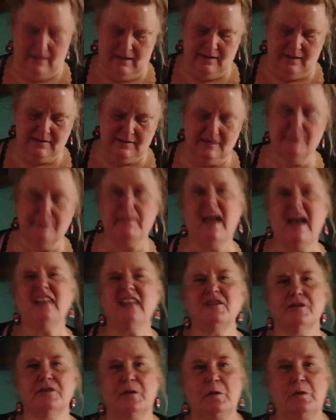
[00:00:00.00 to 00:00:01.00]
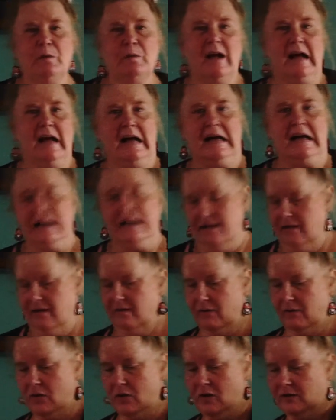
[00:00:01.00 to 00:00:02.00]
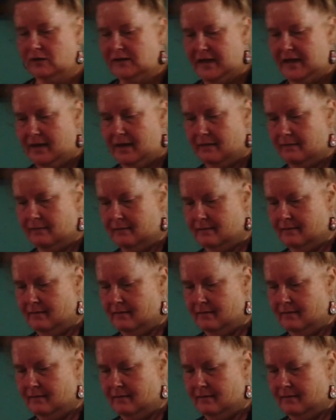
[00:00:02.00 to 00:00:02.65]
is the magical part of a cocktail.